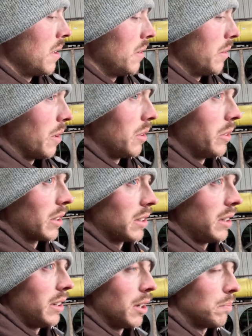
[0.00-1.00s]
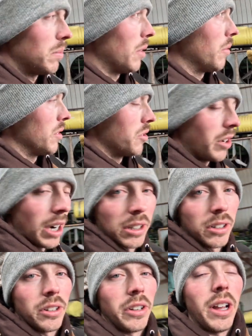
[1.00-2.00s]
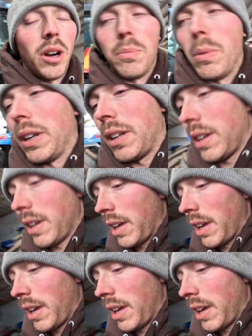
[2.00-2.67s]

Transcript: we want to do to clean up that one tractor in and out. But